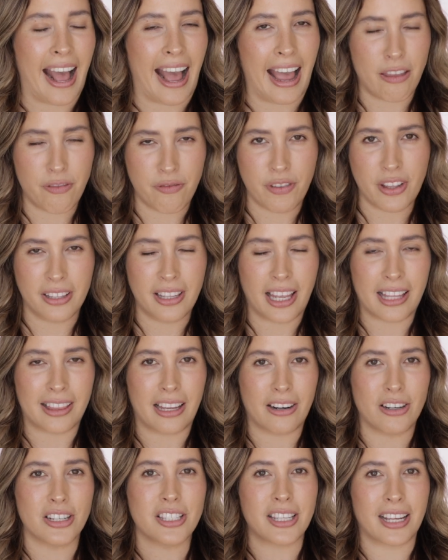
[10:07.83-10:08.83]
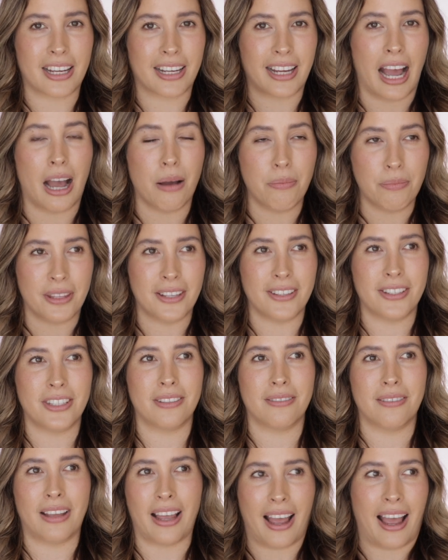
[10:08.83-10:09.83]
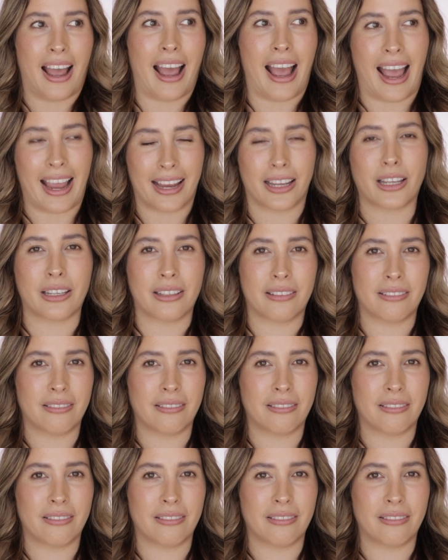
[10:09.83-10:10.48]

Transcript: I feel like there's a gap that I